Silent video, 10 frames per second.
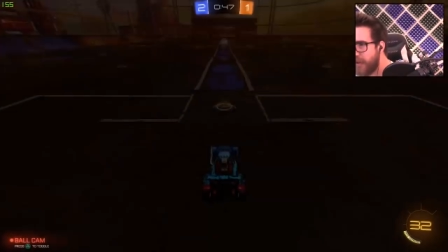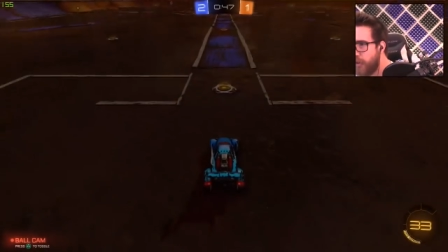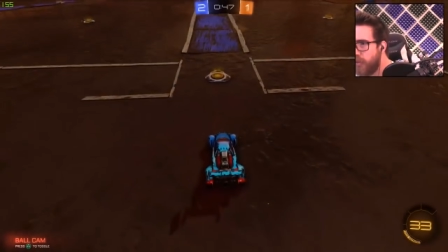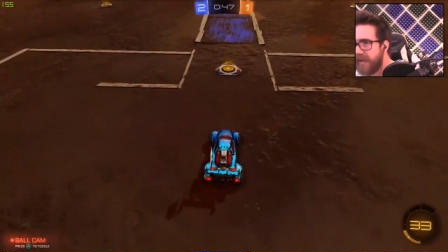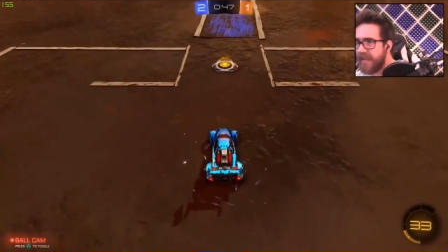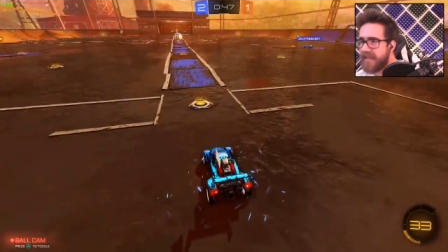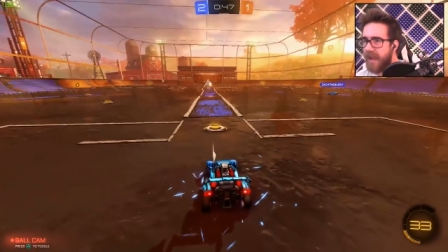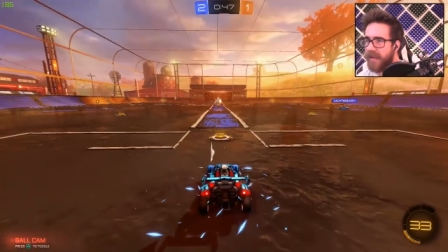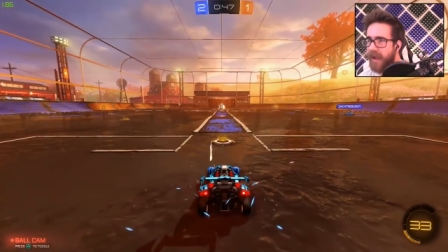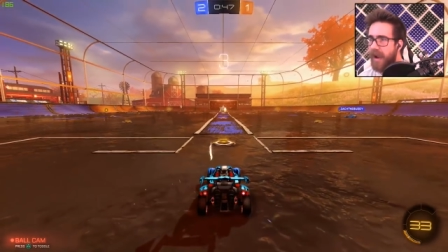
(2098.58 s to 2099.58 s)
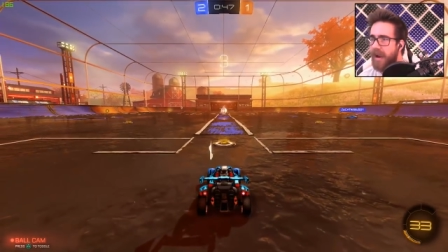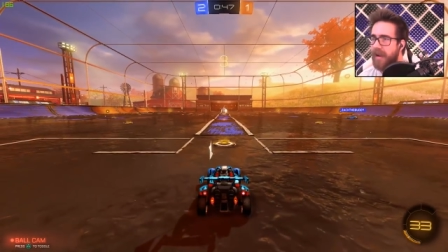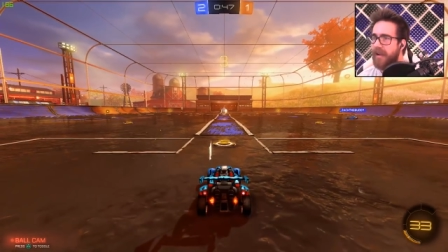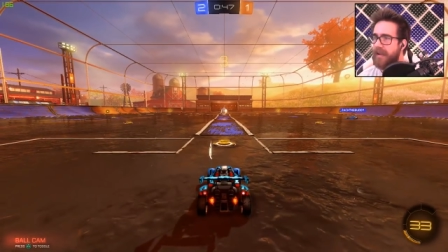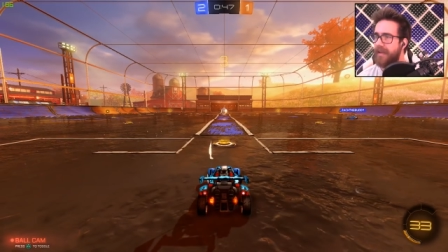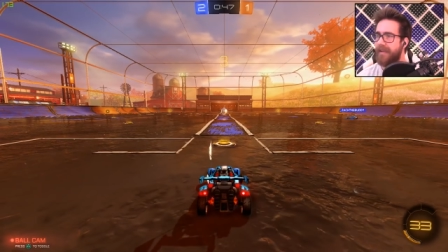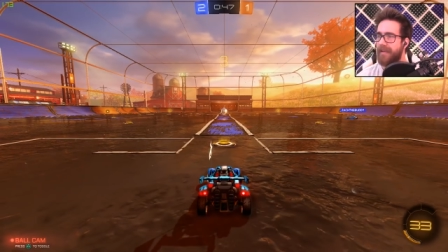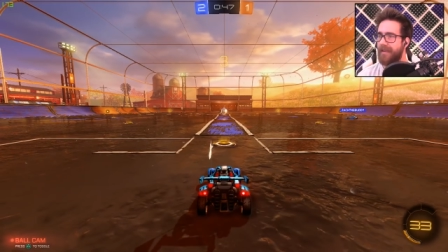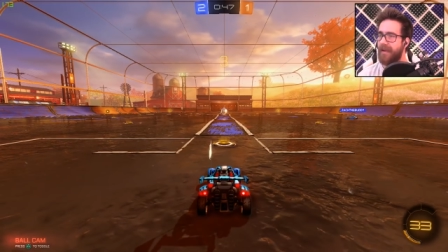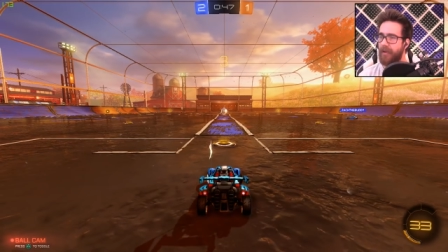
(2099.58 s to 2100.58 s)
new Nissan car?
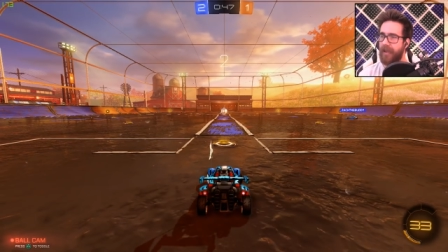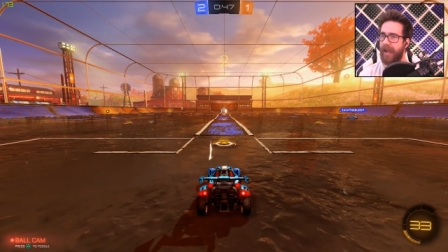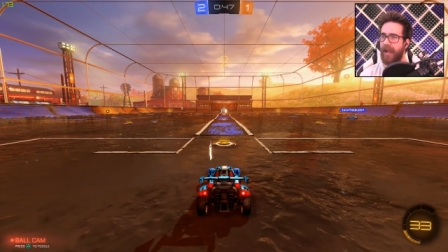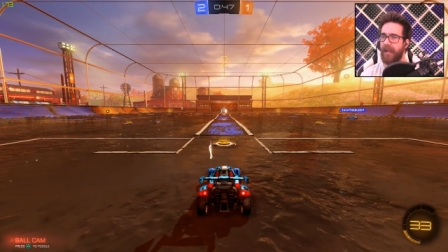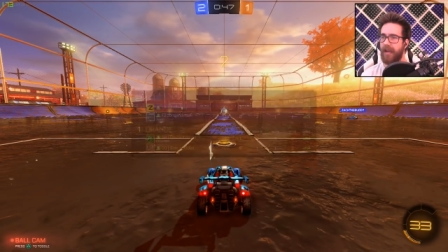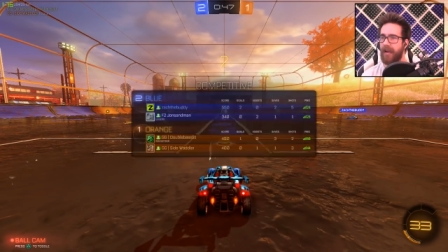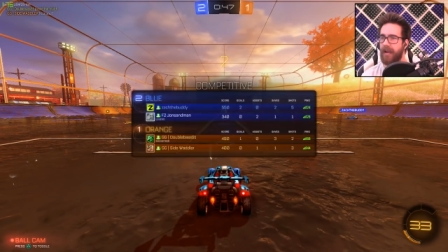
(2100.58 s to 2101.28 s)
Okay. Oh,